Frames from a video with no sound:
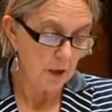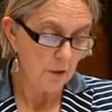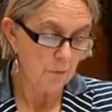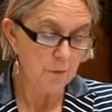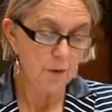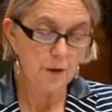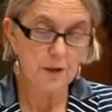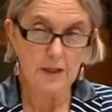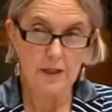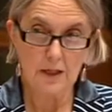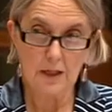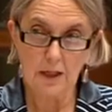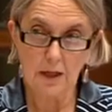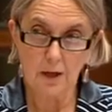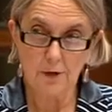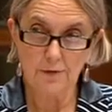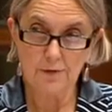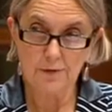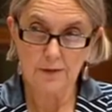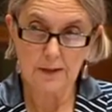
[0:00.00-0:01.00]
of working
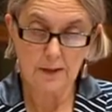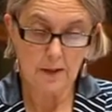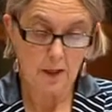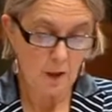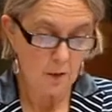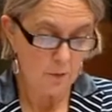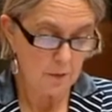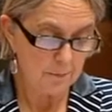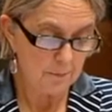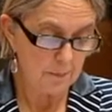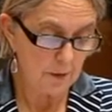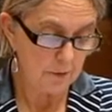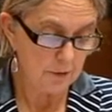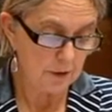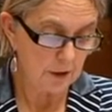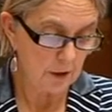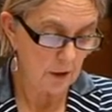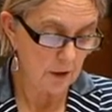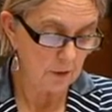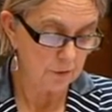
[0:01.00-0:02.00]
closely with
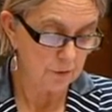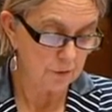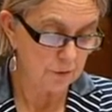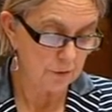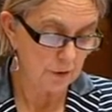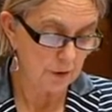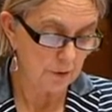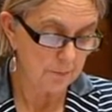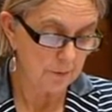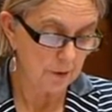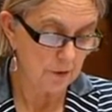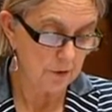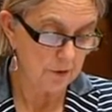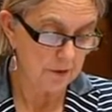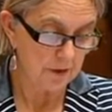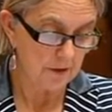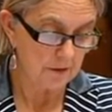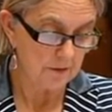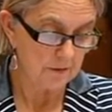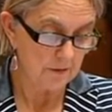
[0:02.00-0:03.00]
multicultural
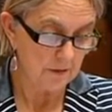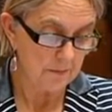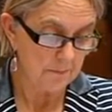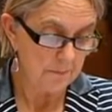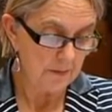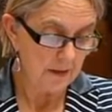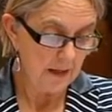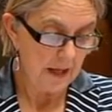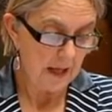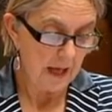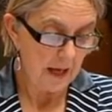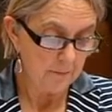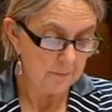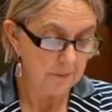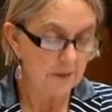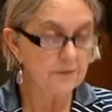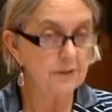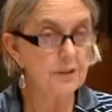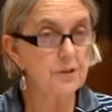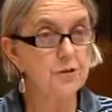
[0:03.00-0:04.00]
communities. Our
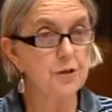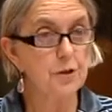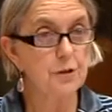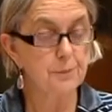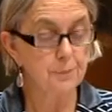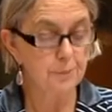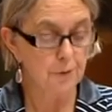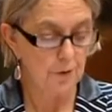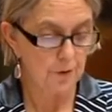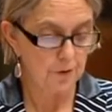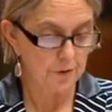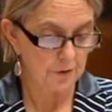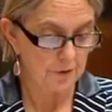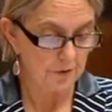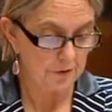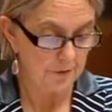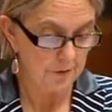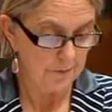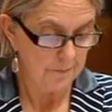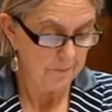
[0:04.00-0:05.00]
message has
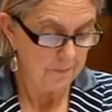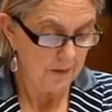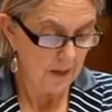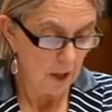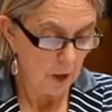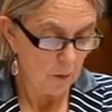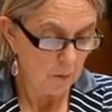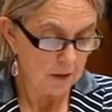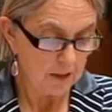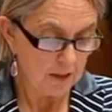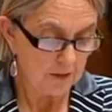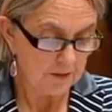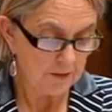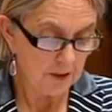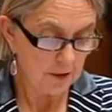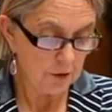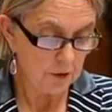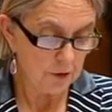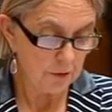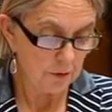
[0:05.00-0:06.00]
broadened. We
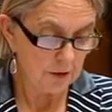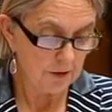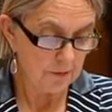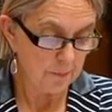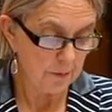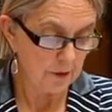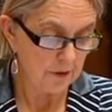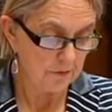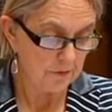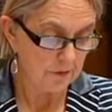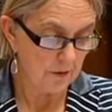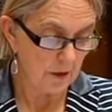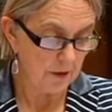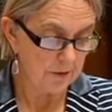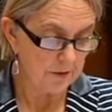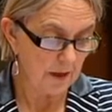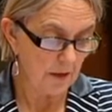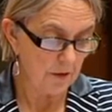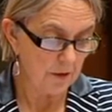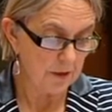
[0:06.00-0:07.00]
continue to express
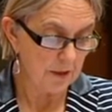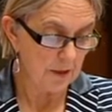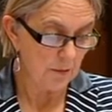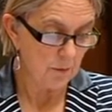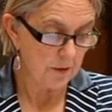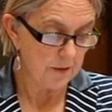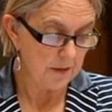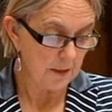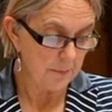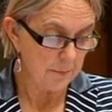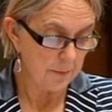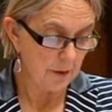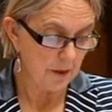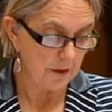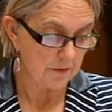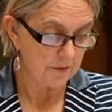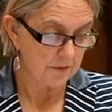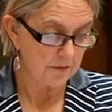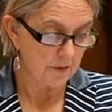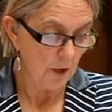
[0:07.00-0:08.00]
solidarity with the
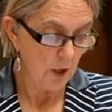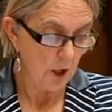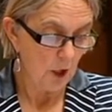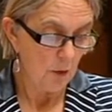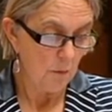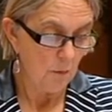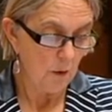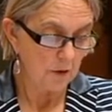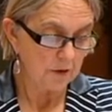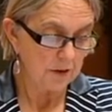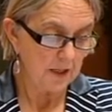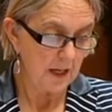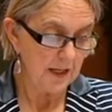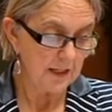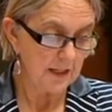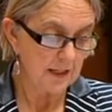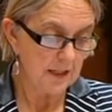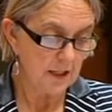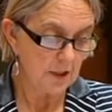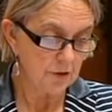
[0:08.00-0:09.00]
oppressed while
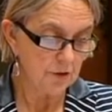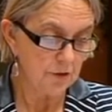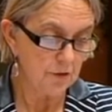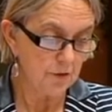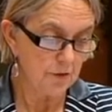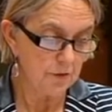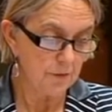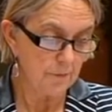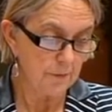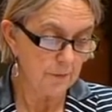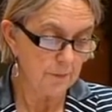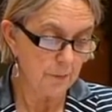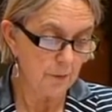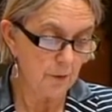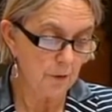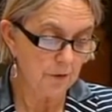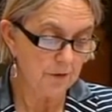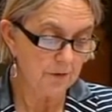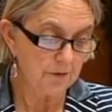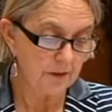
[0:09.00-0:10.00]
taking issues of
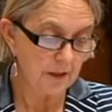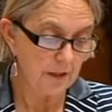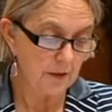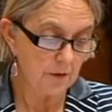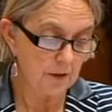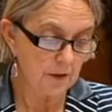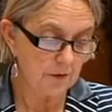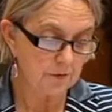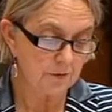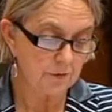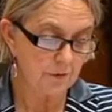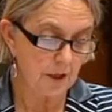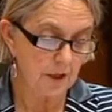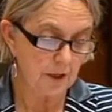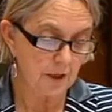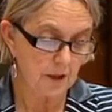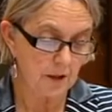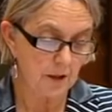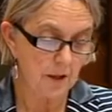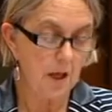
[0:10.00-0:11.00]
importance here in
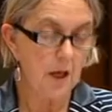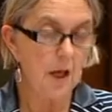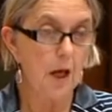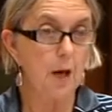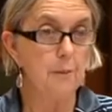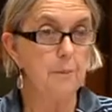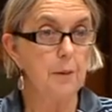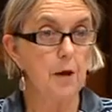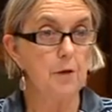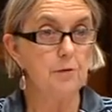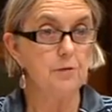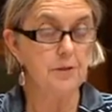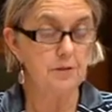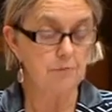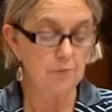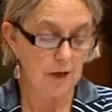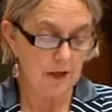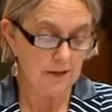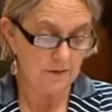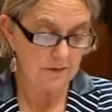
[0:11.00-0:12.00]
Australia, opposing
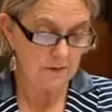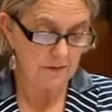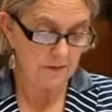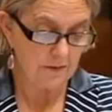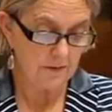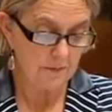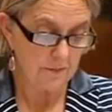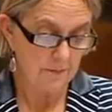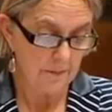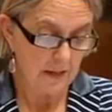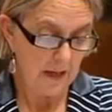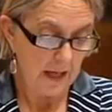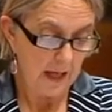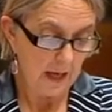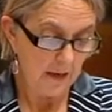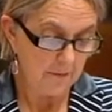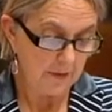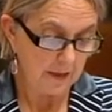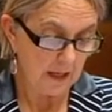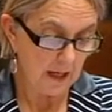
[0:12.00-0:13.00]
racism,
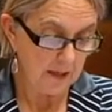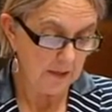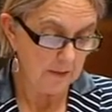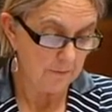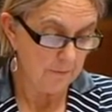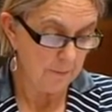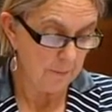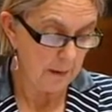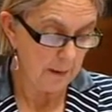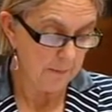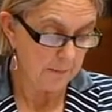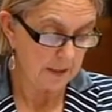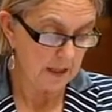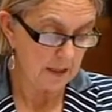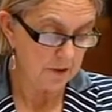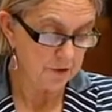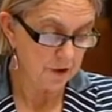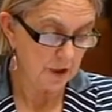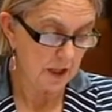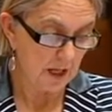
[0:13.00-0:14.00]
advocating for public
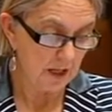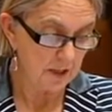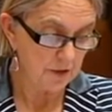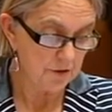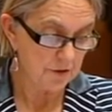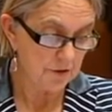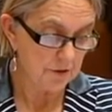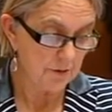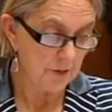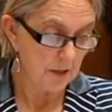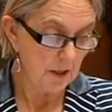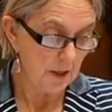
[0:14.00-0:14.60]
education,